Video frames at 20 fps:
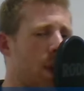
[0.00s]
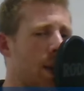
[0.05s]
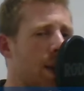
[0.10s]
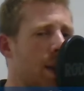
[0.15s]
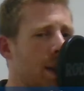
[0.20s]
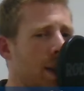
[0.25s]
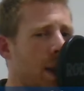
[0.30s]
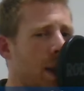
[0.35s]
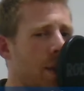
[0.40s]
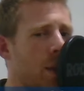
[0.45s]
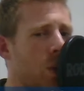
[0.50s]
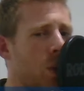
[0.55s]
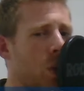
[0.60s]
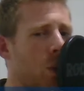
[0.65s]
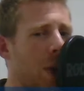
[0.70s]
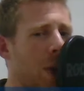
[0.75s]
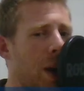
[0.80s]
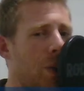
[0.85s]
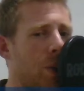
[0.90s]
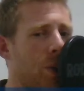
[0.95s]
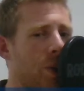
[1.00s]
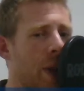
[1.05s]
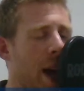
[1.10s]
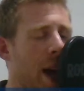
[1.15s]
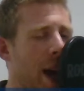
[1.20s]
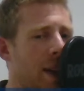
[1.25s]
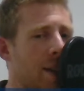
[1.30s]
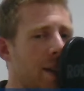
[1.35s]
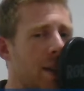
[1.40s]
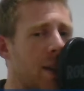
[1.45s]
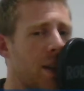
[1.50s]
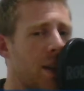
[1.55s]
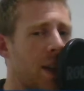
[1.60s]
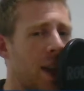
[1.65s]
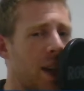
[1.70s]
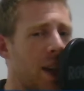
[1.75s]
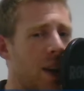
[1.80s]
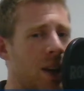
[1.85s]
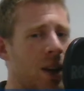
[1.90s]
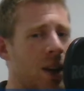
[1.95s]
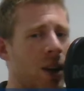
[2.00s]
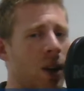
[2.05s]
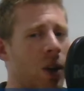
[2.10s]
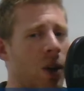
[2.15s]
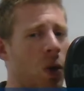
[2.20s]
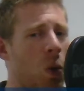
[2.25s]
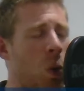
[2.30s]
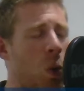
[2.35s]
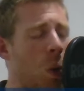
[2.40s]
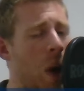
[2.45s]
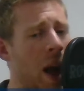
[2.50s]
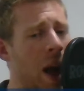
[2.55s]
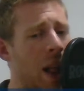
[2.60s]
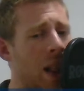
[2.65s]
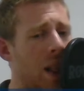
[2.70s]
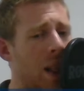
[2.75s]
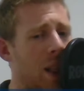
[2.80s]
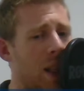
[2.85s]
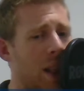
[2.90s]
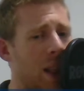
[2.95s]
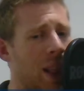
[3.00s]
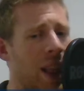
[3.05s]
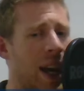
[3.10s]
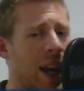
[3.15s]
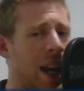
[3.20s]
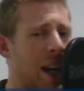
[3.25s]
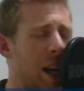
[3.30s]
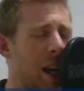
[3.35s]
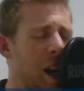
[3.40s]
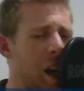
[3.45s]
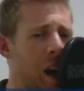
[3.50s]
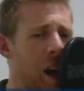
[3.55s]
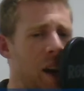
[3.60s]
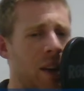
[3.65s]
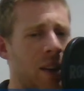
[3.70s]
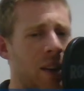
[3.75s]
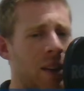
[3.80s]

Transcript: said the Dormouse hesitantly. Well in.